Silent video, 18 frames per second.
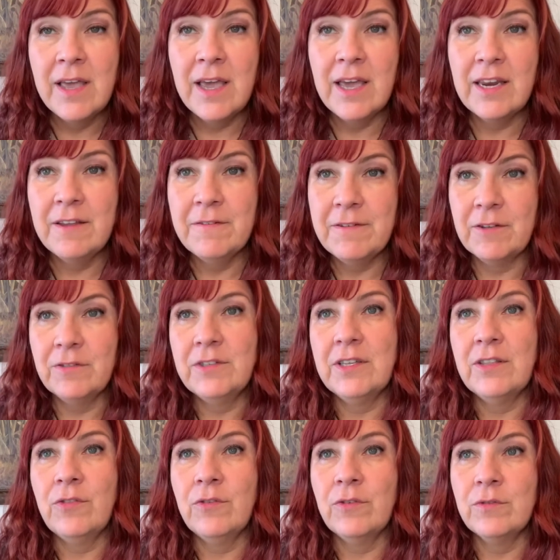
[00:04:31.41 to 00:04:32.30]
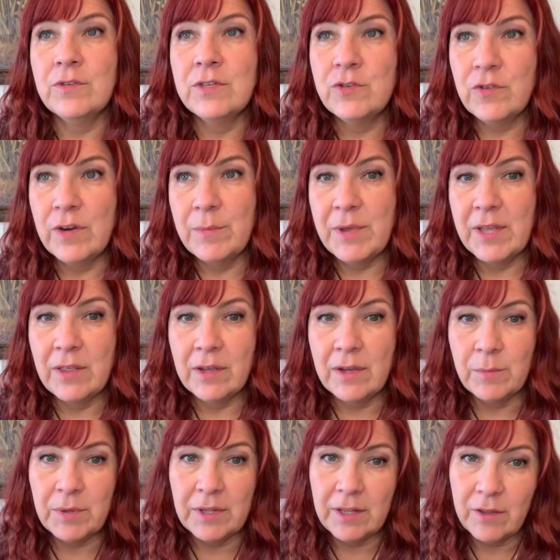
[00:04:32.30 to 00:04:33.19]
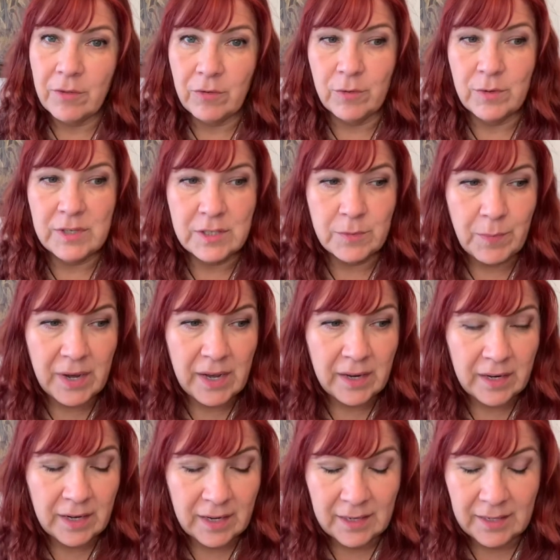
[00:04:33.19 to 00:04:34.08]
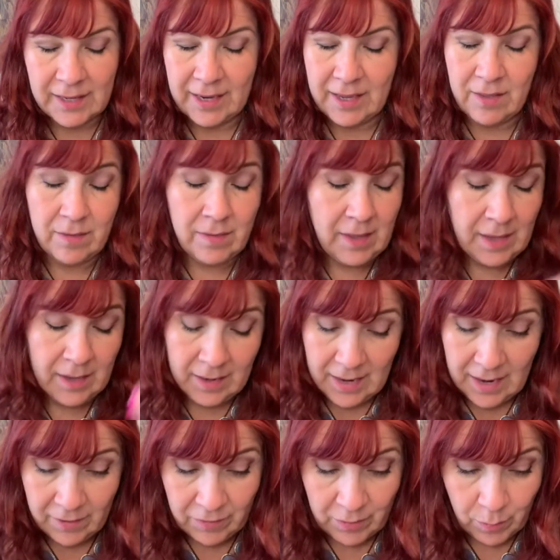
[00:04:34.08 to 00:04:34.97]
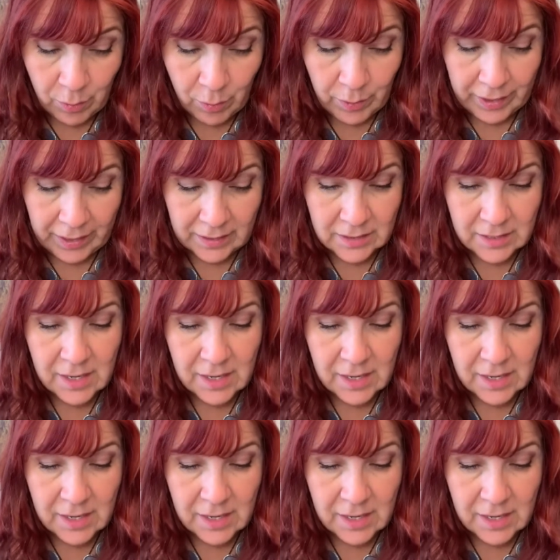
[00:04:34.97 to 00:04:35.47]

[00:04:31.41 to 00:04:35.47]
And he felt it through streaming completely through his body, like in every point.